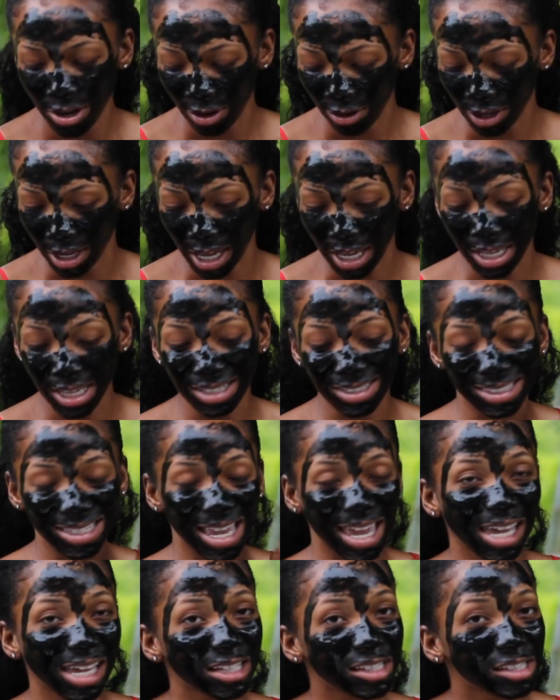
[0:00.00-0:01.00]
okay?
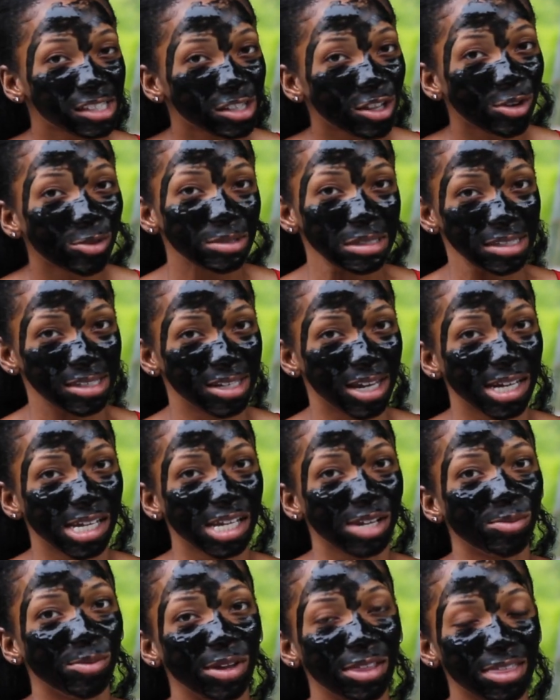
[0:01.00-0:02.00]
Take it slow and
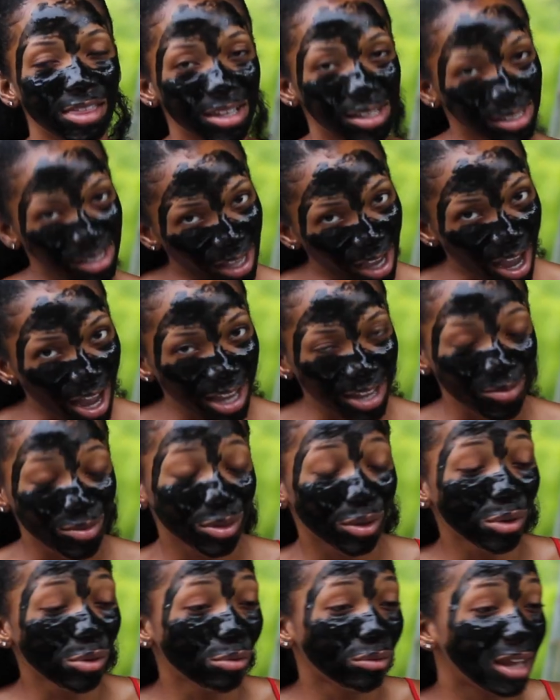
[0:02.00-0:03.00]
steady with this guy, even
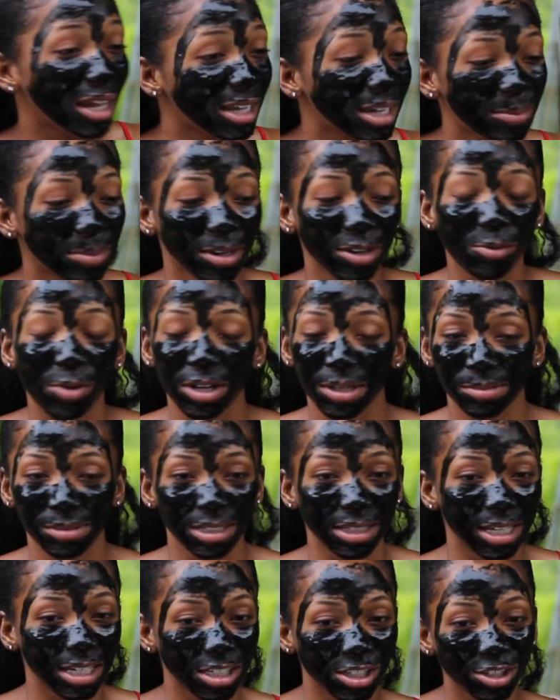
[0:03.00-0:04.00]
though you like him and you want him
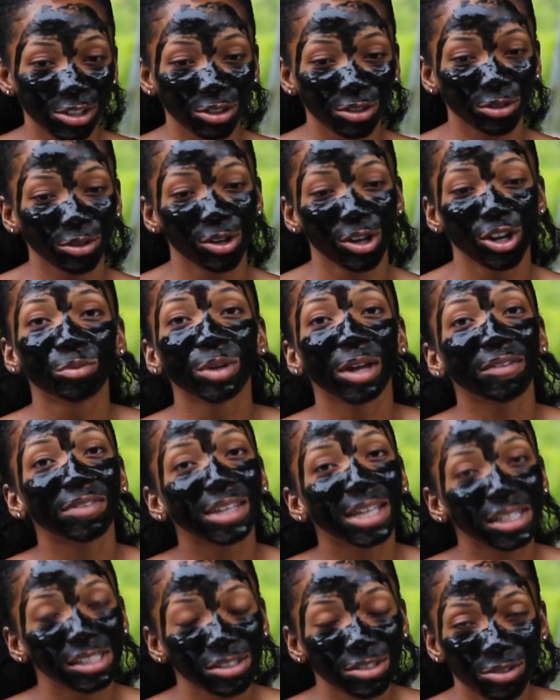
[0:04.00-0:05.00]
to like you. You have to
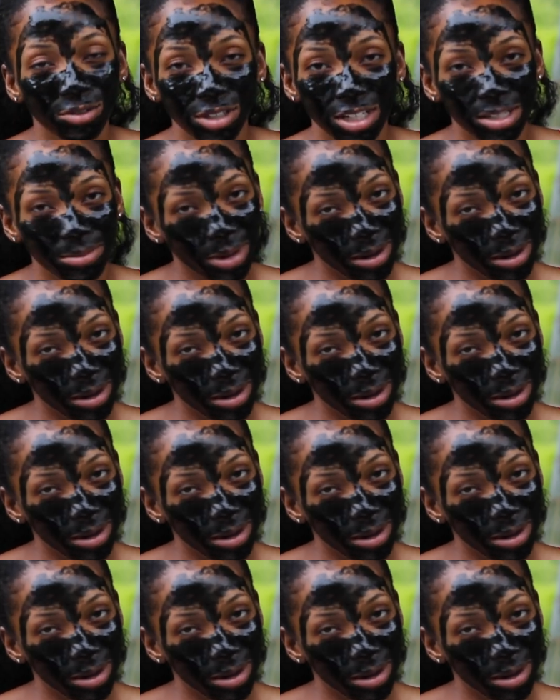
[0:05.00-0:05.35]
get to know these